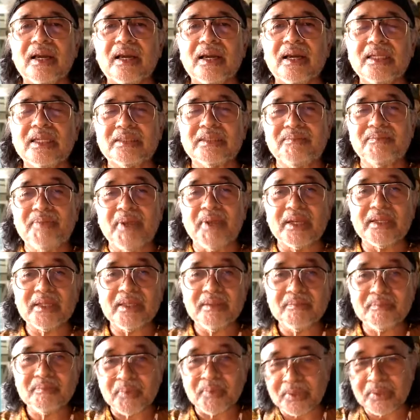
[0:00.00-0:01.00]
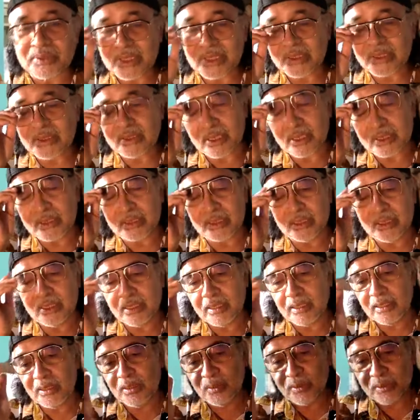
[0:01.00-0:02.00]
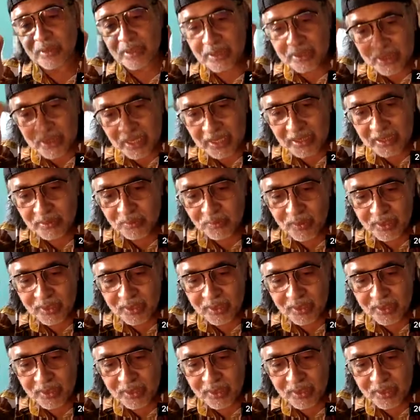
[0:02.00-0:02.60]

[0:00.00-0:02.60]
It's very important that you retain